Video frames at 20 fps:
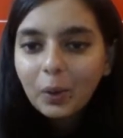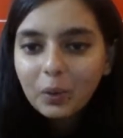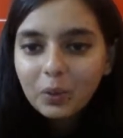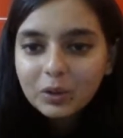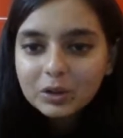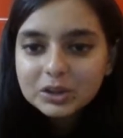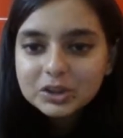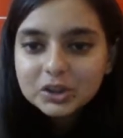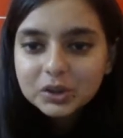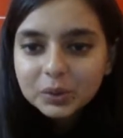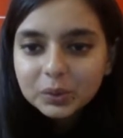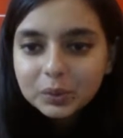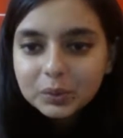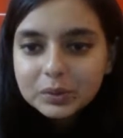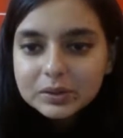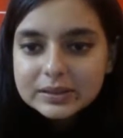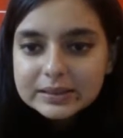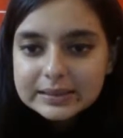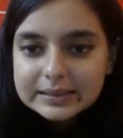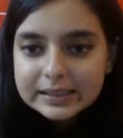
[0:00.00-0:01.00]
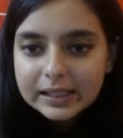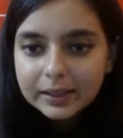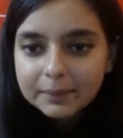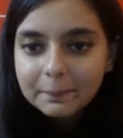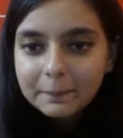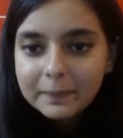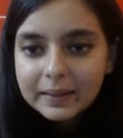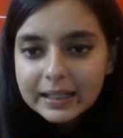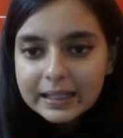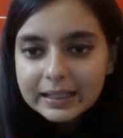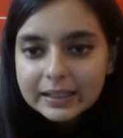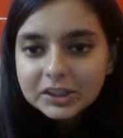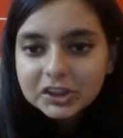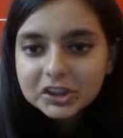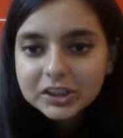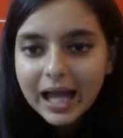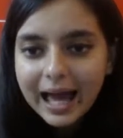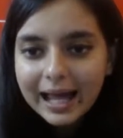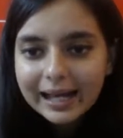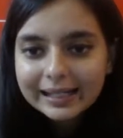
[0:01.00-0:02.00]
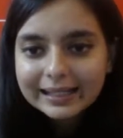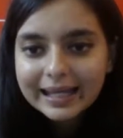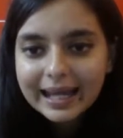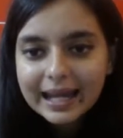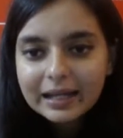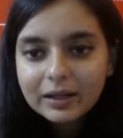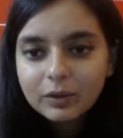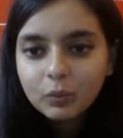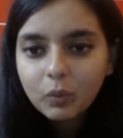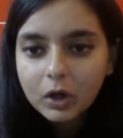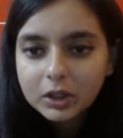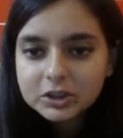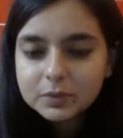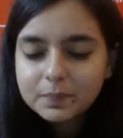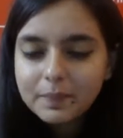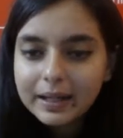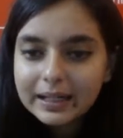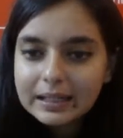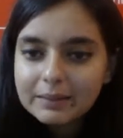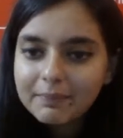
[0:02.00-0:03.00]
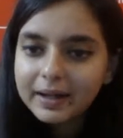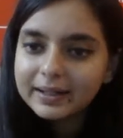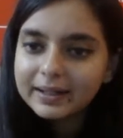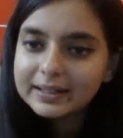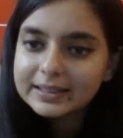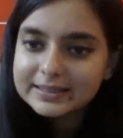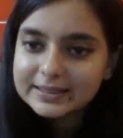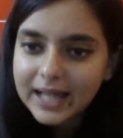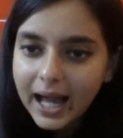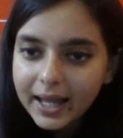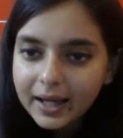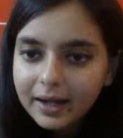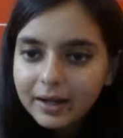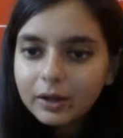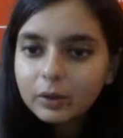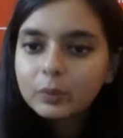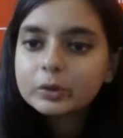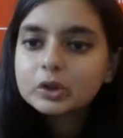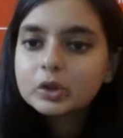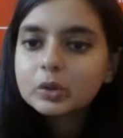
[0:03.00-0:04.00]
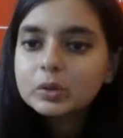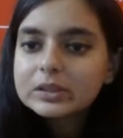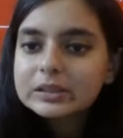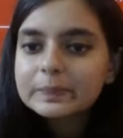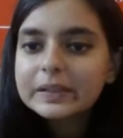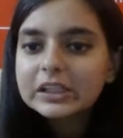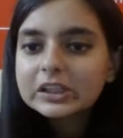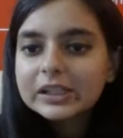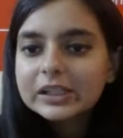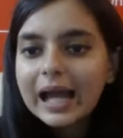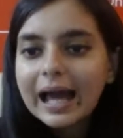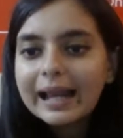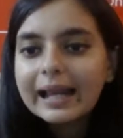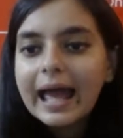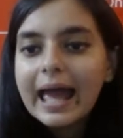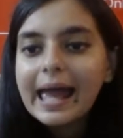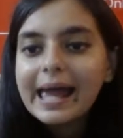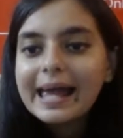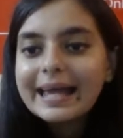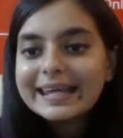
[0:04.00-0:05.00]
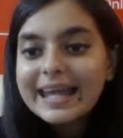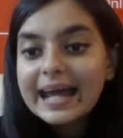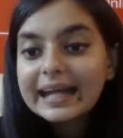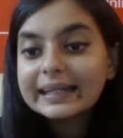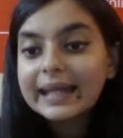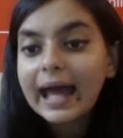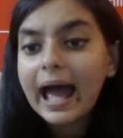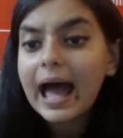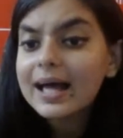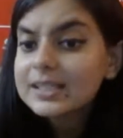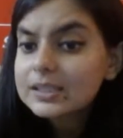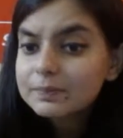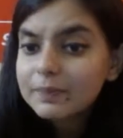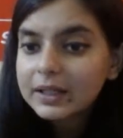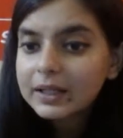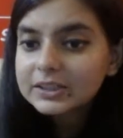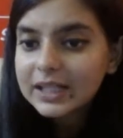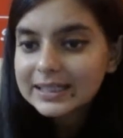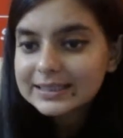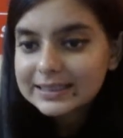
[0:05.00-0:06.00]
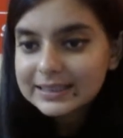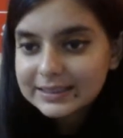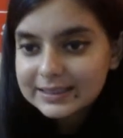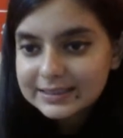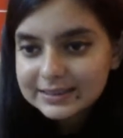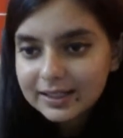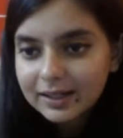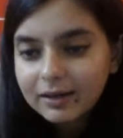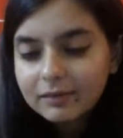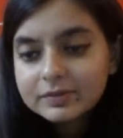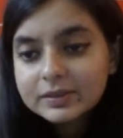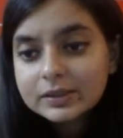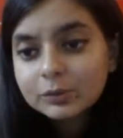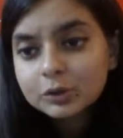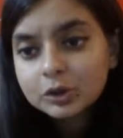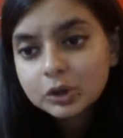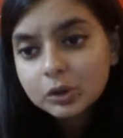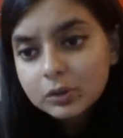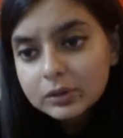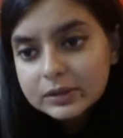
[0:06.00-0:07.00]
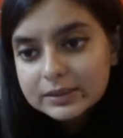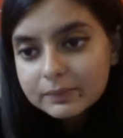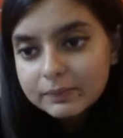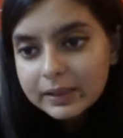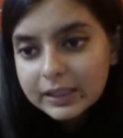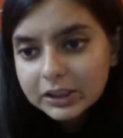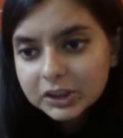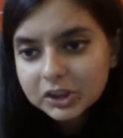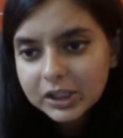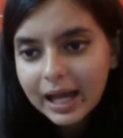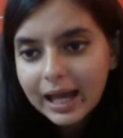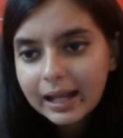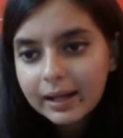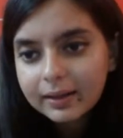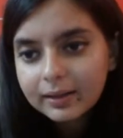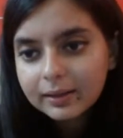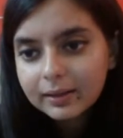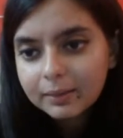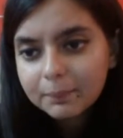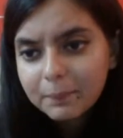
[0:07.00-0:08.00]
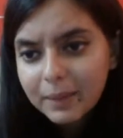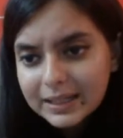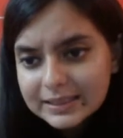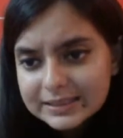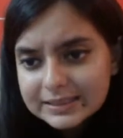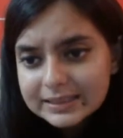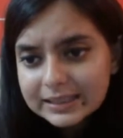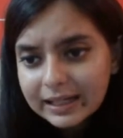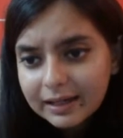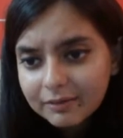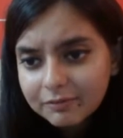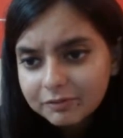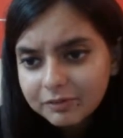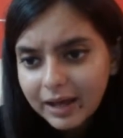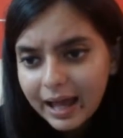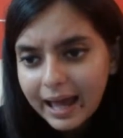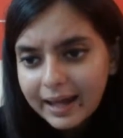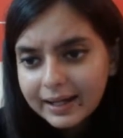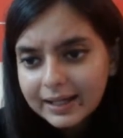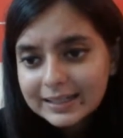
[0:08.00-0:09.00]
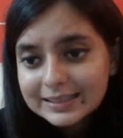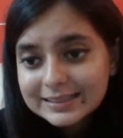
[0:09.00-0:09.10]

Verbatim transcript: Who choose me shall gain what many men desire. Who choose me shall get as much as he deserves. Who choose me shall must give and